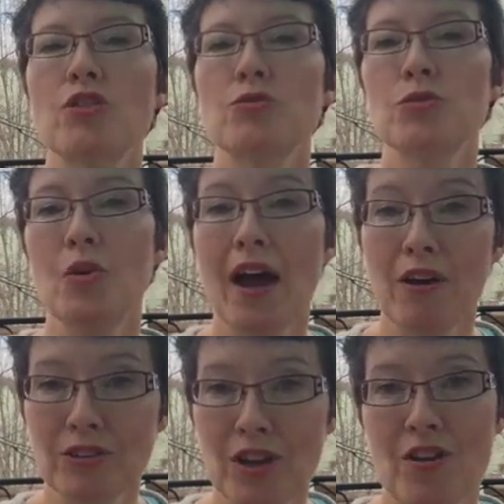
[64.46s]

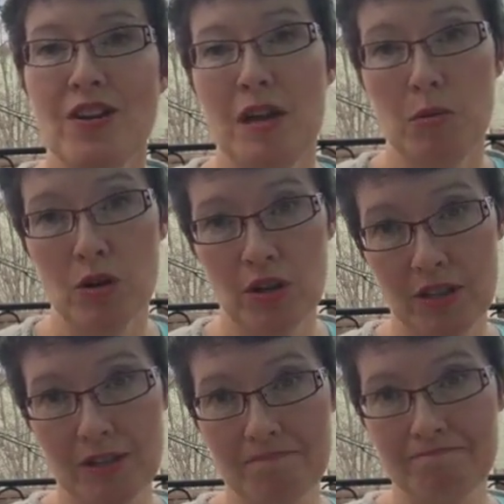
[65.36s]
throughout our
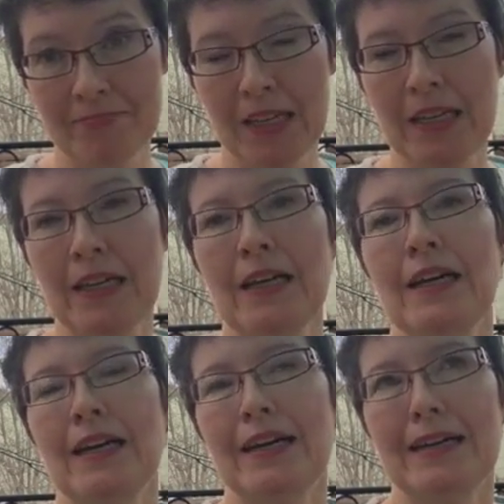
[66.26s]
neighborhood.
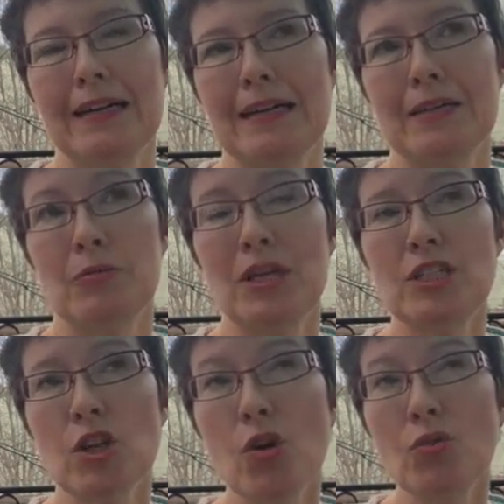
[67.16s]
We
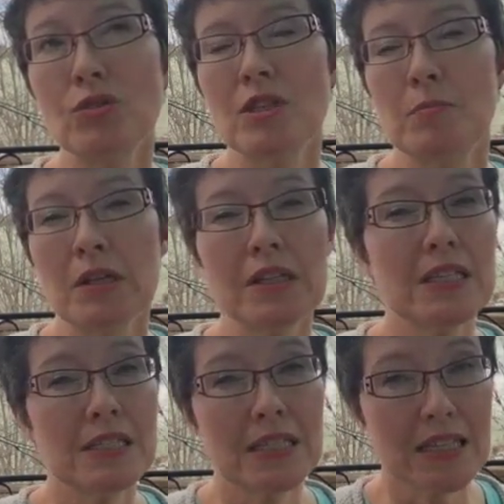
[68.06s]
don't
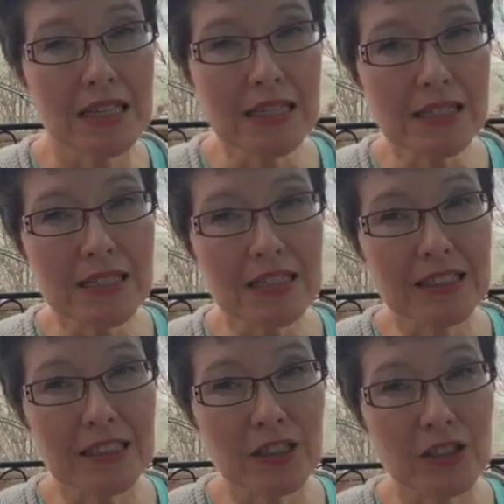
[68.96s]
typically see this
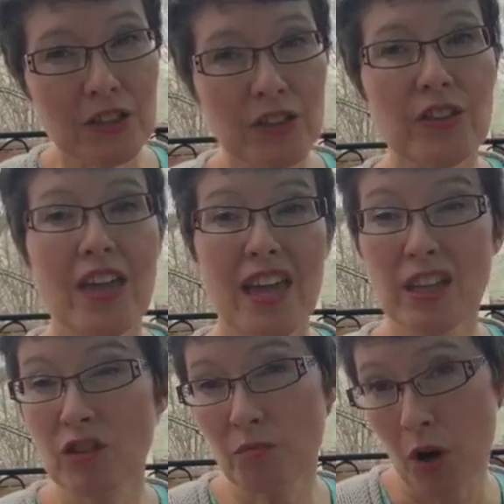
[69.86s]
until the
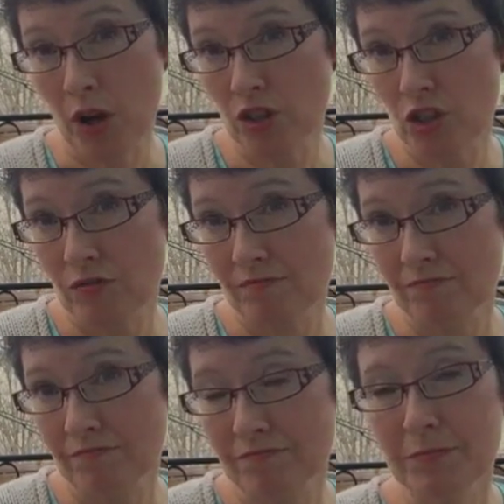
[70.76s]
end of March,
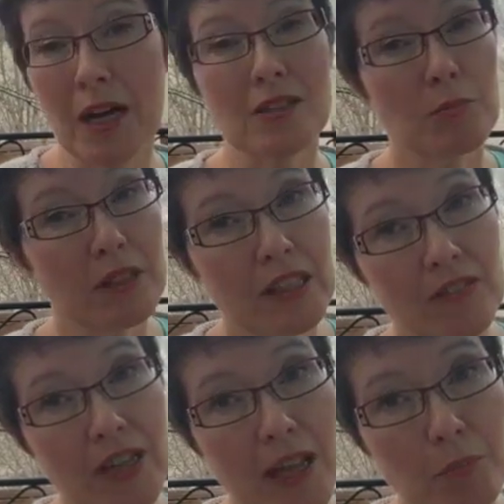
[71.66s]
possibly
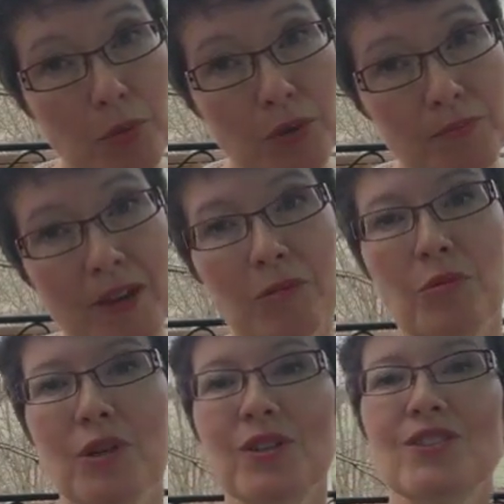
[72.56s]
even April, and
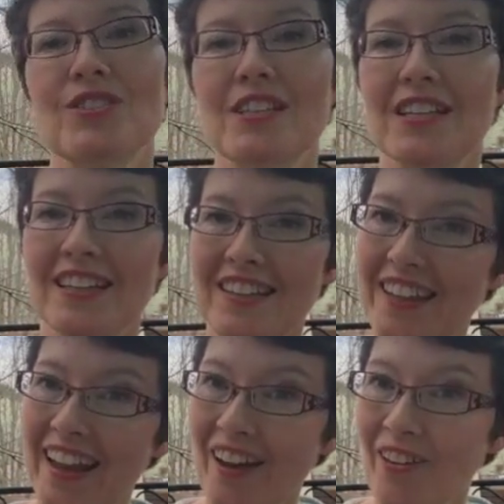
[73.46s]
we're seeing it
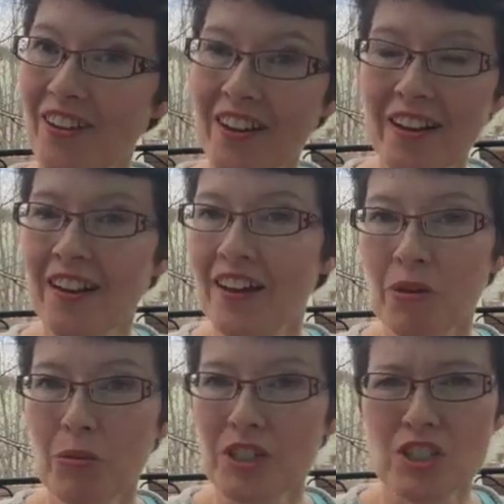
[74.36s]
now,
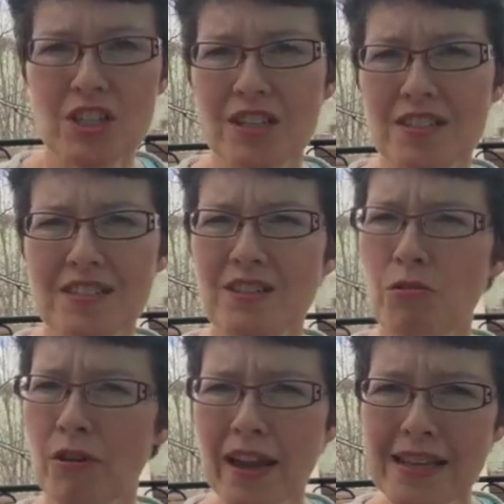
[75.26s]
which is
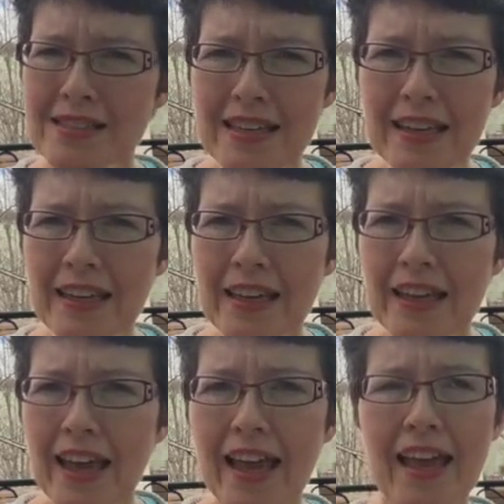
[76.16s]
crazy.
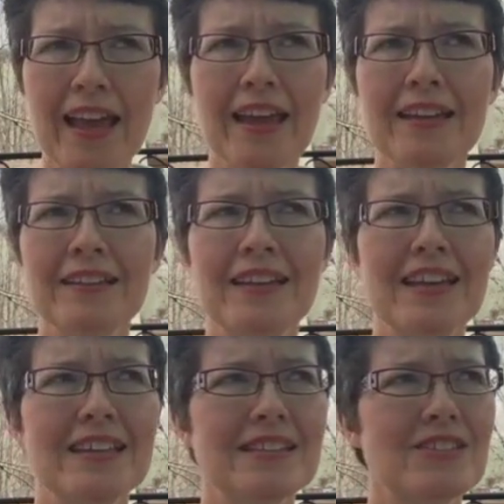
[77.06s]
And
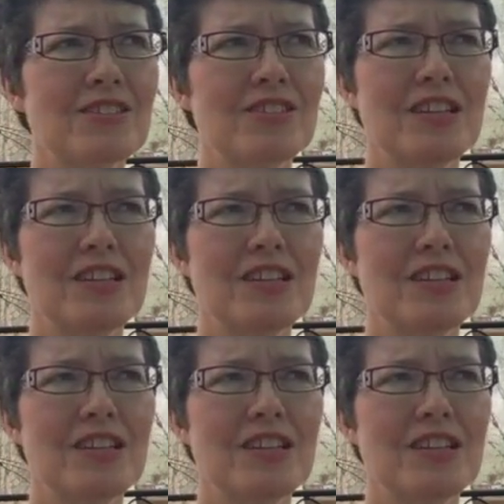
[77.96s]
it's